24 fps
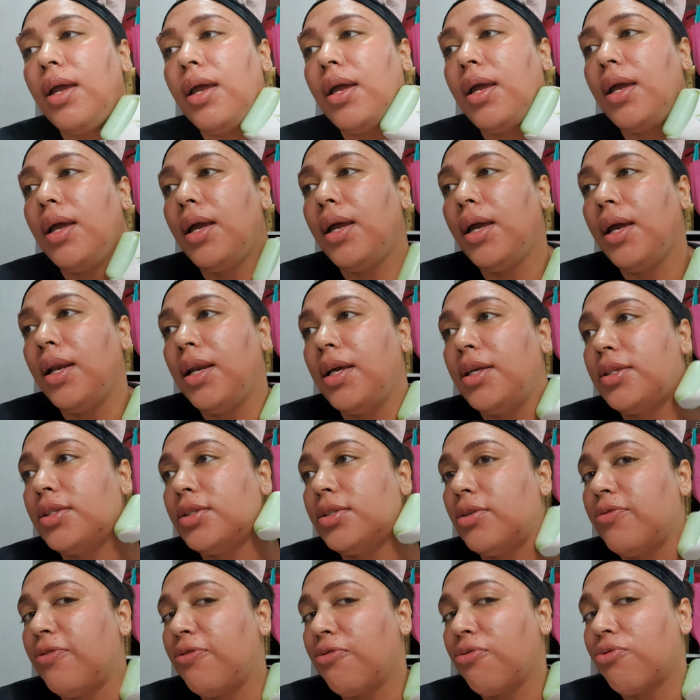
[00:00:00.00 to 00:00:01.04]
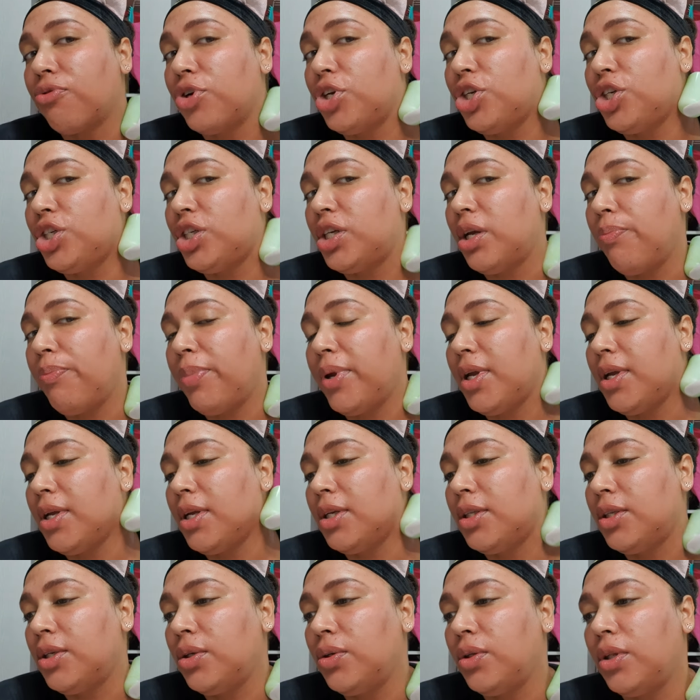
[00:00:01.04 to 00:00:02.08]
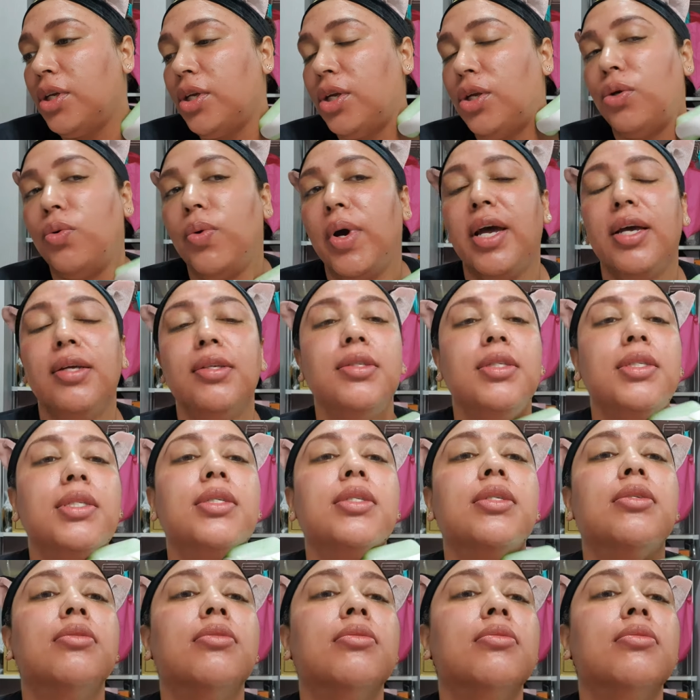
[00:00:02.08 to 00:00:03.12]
And it's free shipping to the U.S.